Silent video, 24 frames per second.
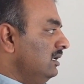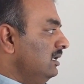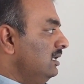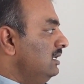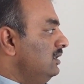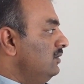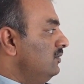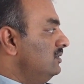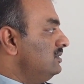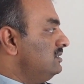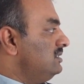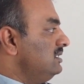
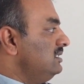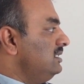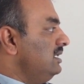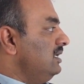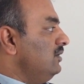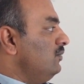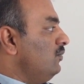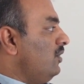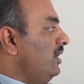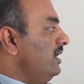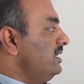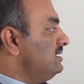you will see the
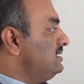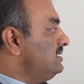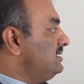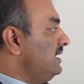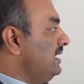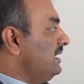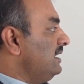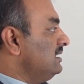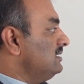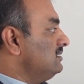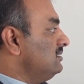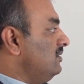invoice
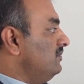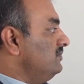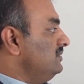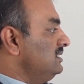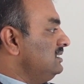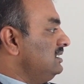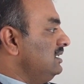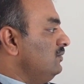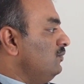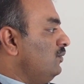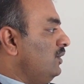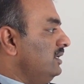status of this
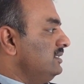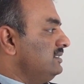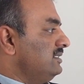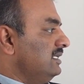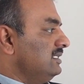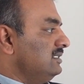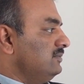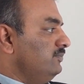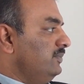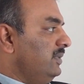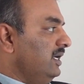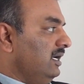invoice
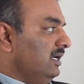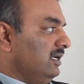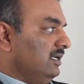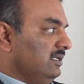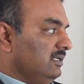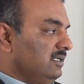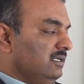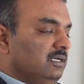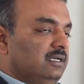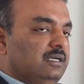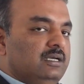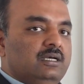as billed.
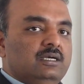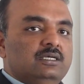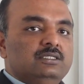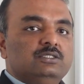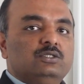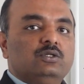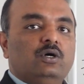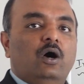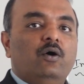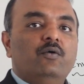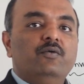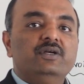
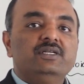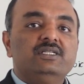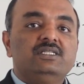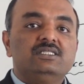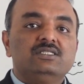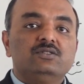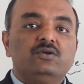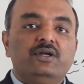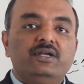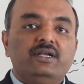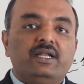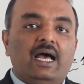So how it is
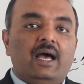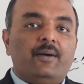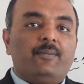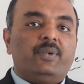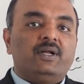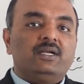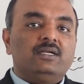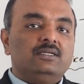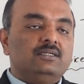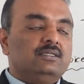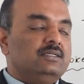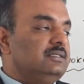going to
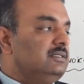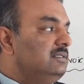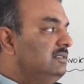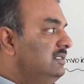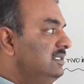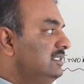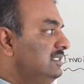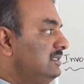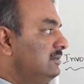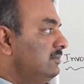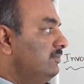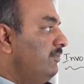happen?
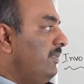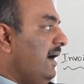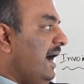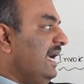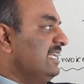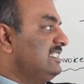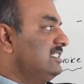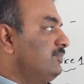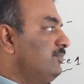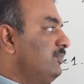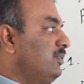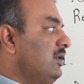This
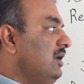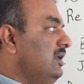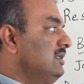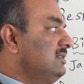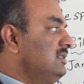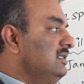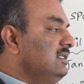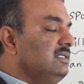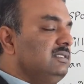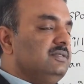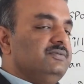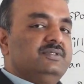batch
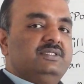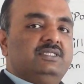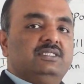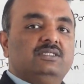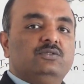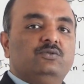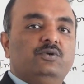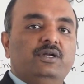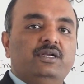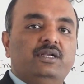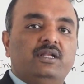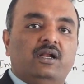process, which is
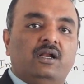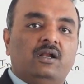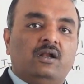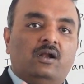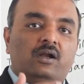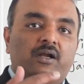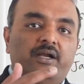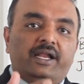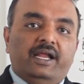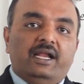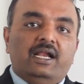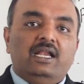going to run
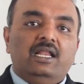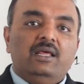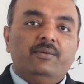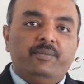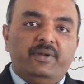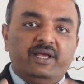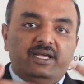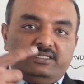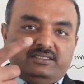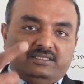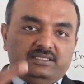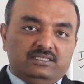on daily
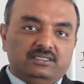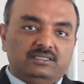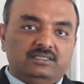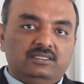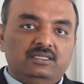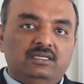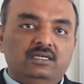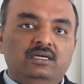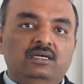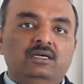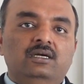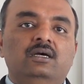basis,
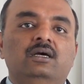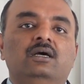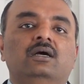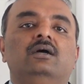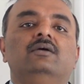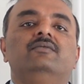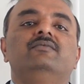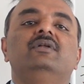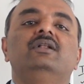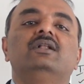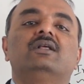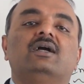
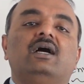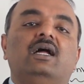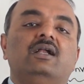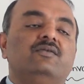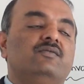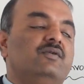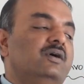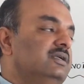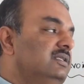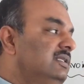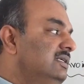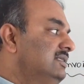will
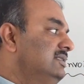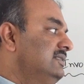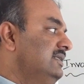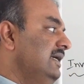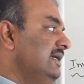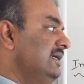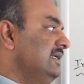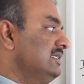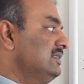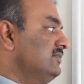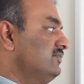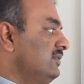convert the
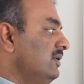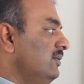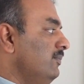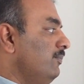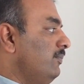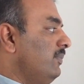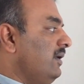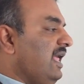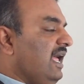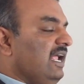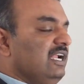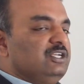status from
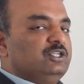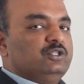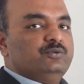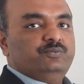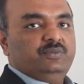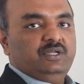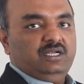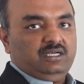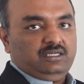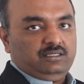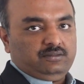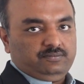planned to
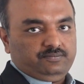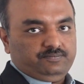billed.